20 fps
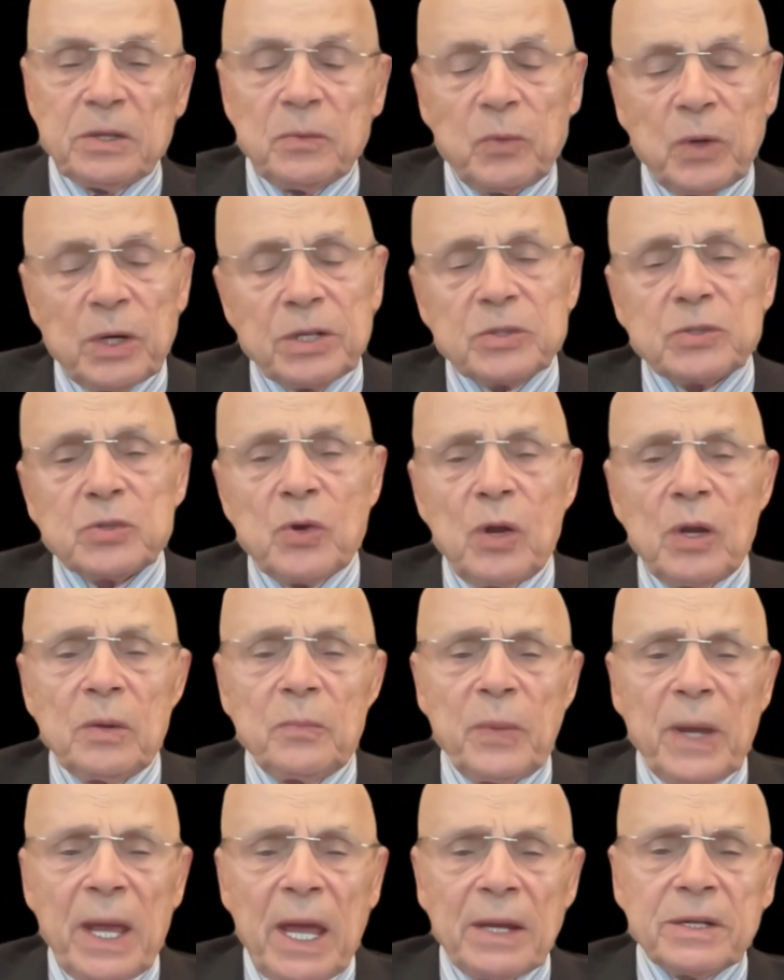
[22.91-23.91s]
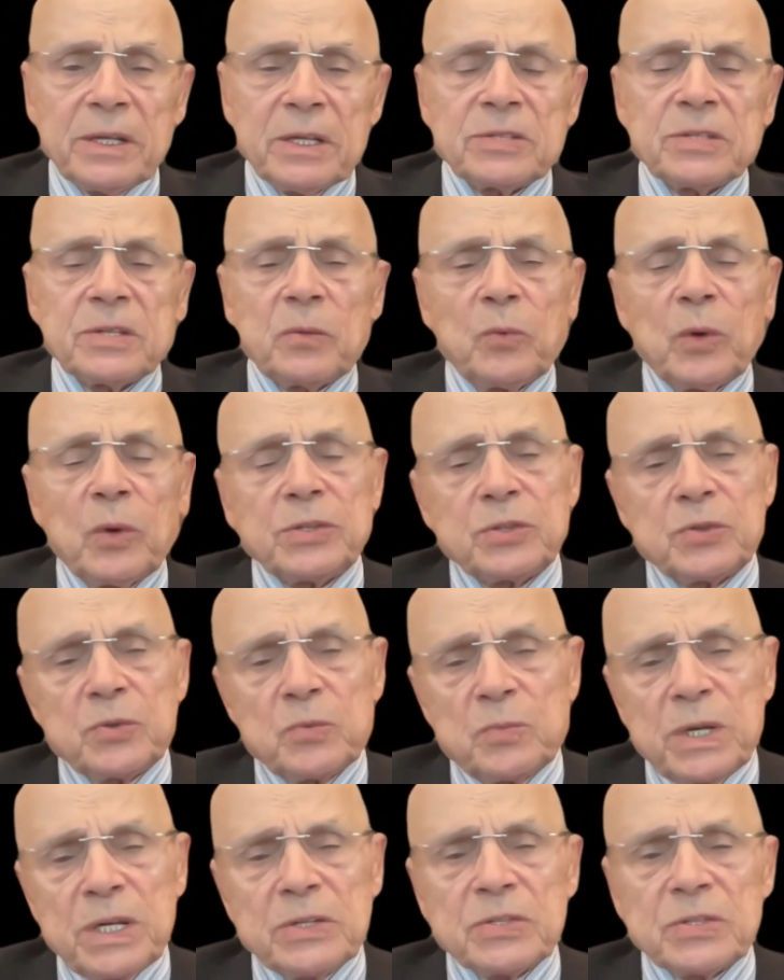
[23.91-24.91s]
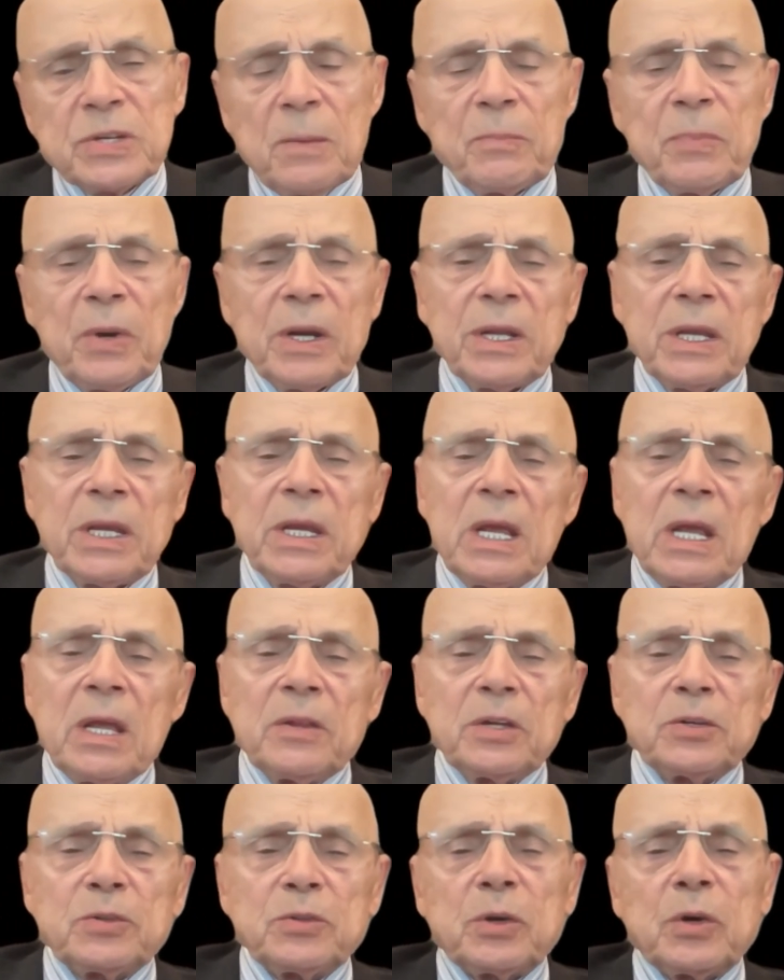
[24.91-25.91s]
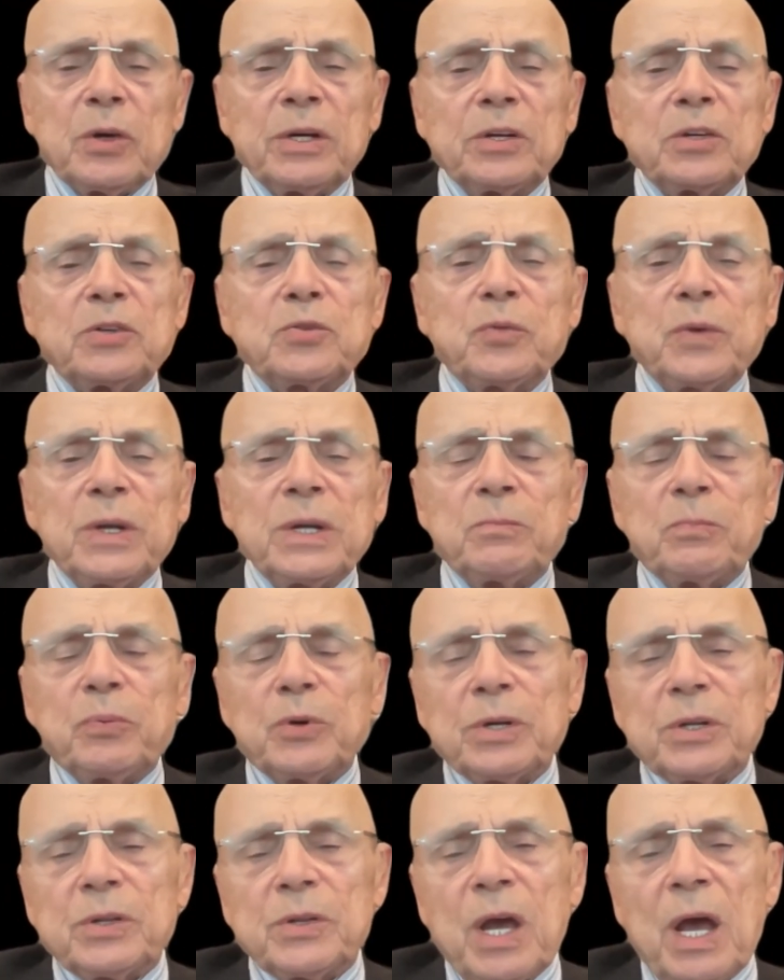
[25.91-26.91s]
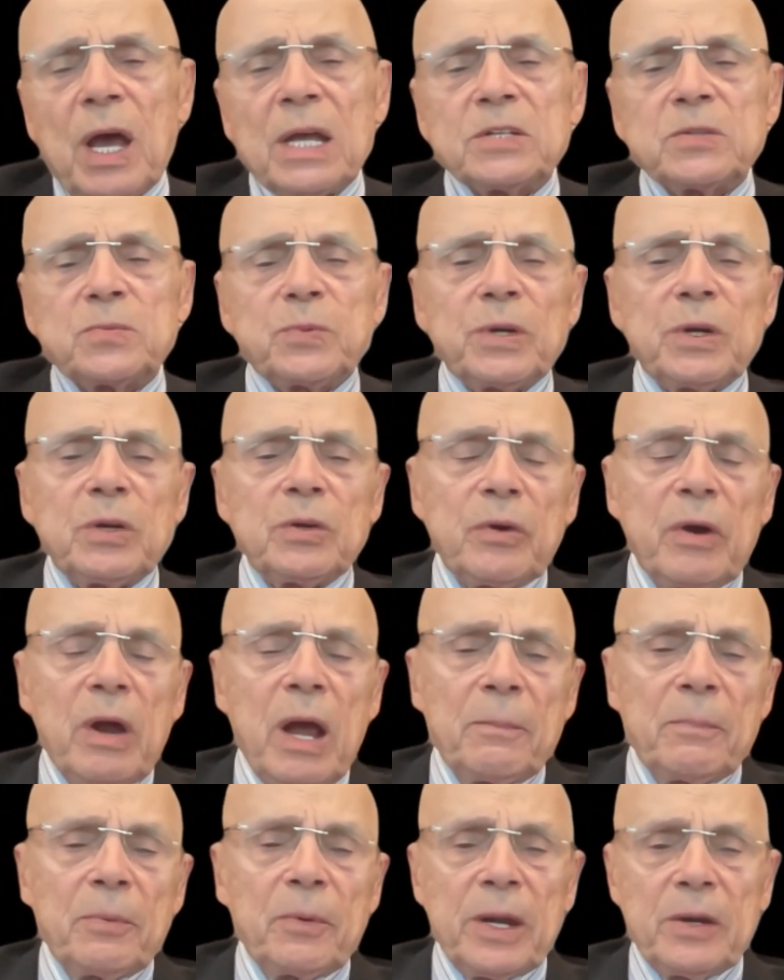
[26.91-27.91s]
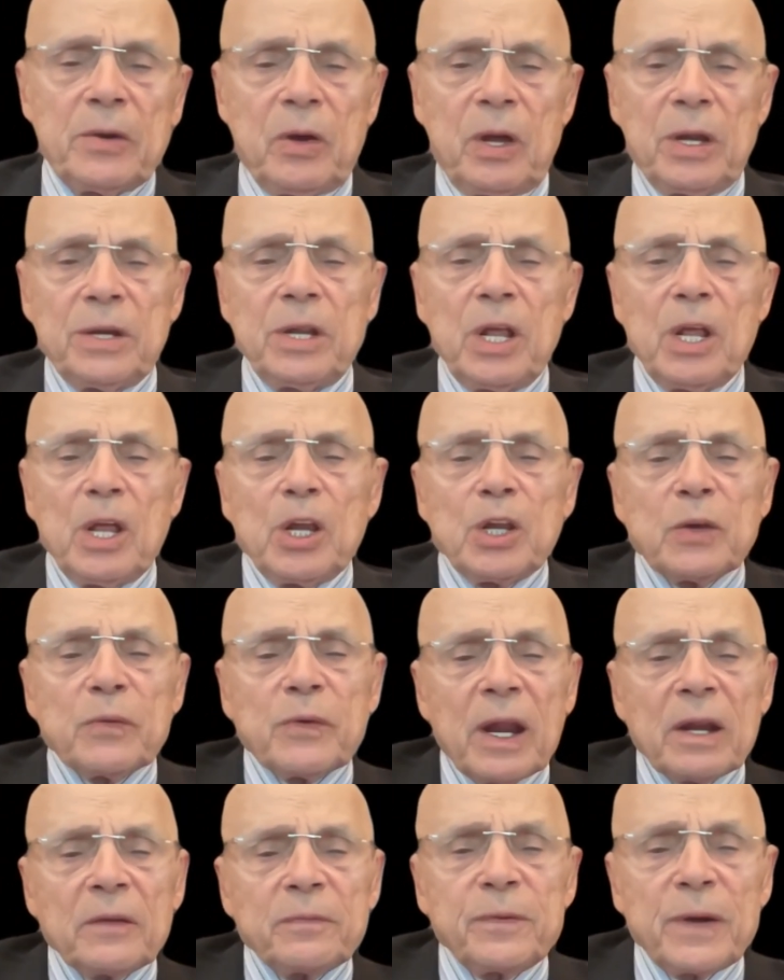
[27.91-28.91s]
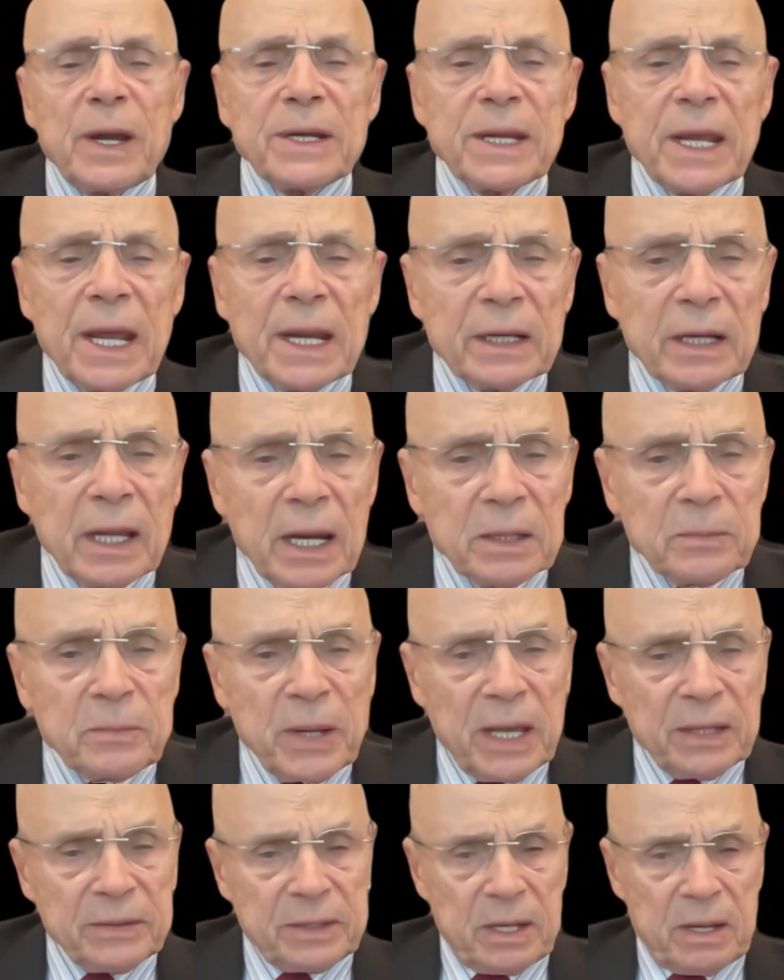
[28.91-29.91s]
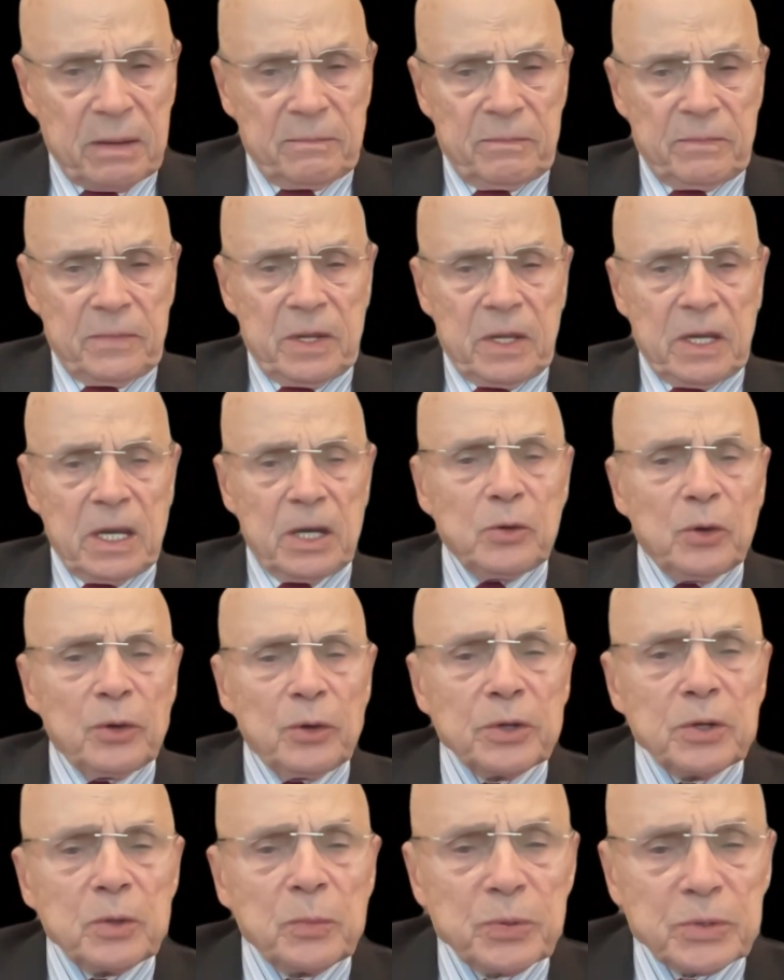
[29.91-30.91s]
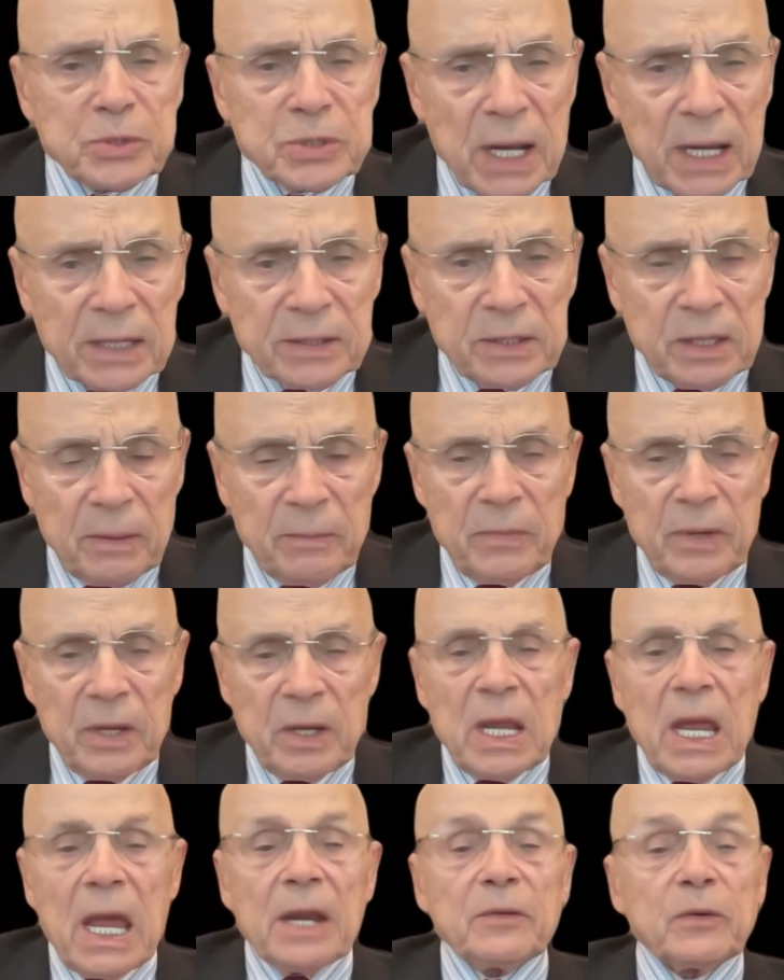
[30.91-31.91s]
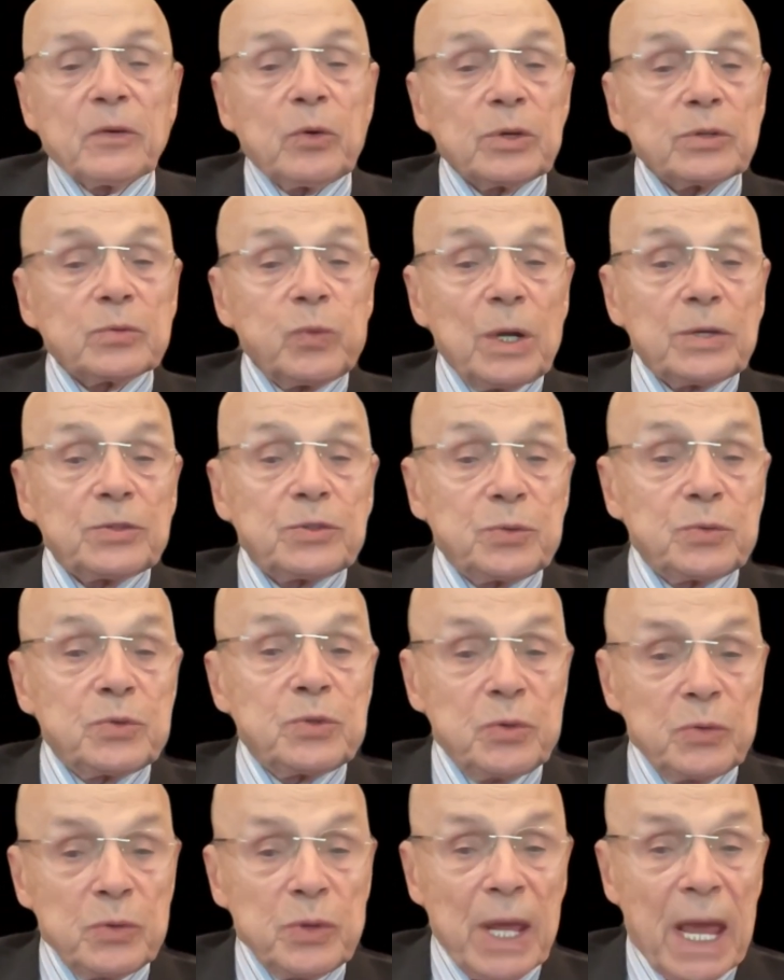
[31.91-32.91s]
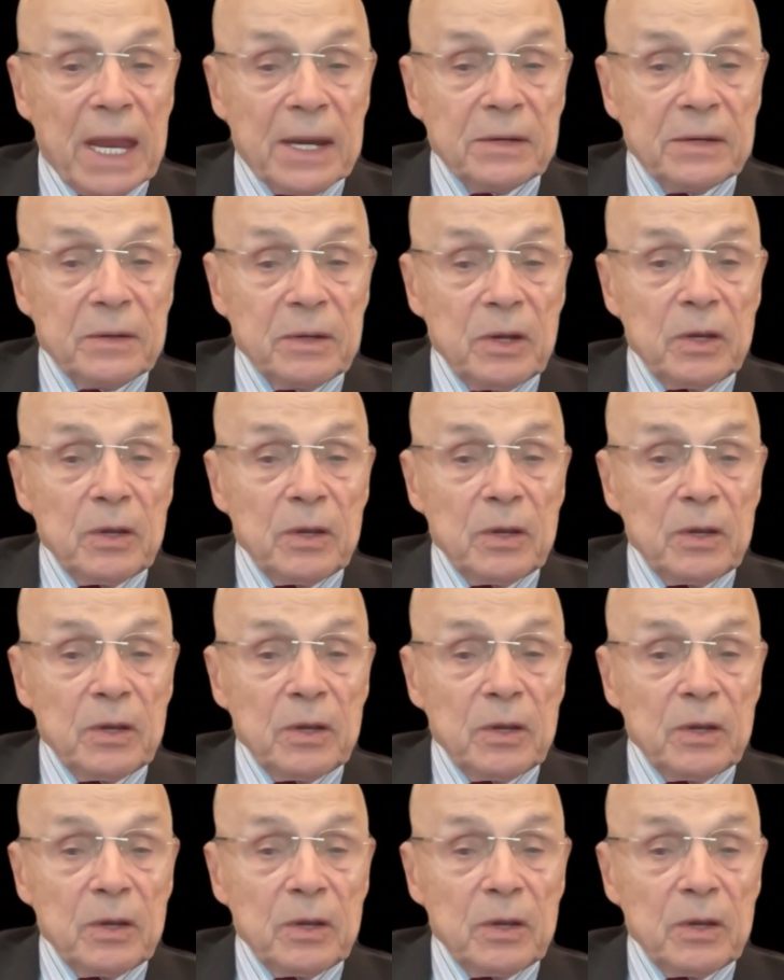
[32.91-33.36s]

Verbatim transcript: And what it's all about is that once you meet somebody that you're going to treat, put in the hospital, or operate on, you've got to find out a lot about them in order to protect them. And of course, once you do that,